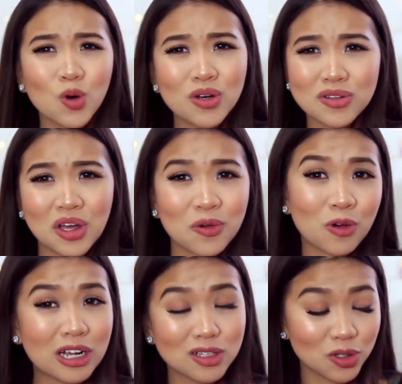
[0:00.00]
own a lot of
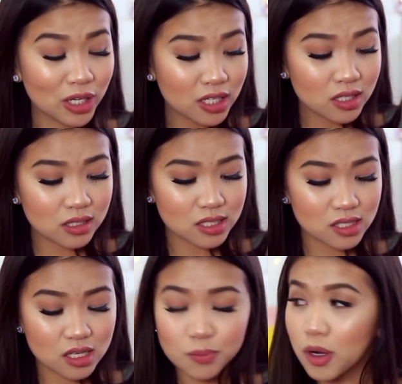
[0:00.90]
red clothing. This
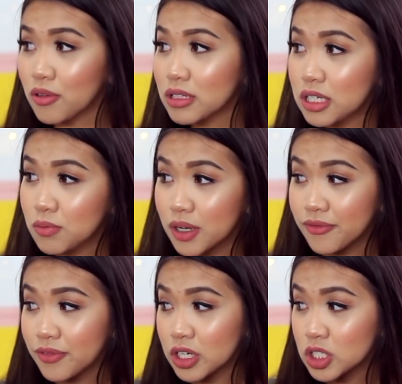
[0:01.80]
is like probably my
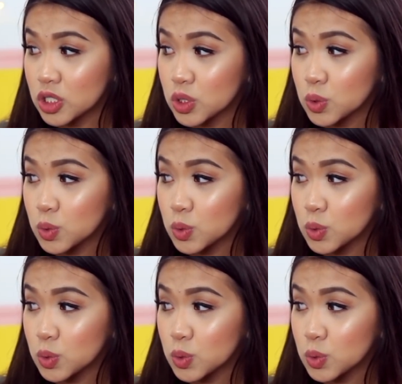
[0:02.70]
first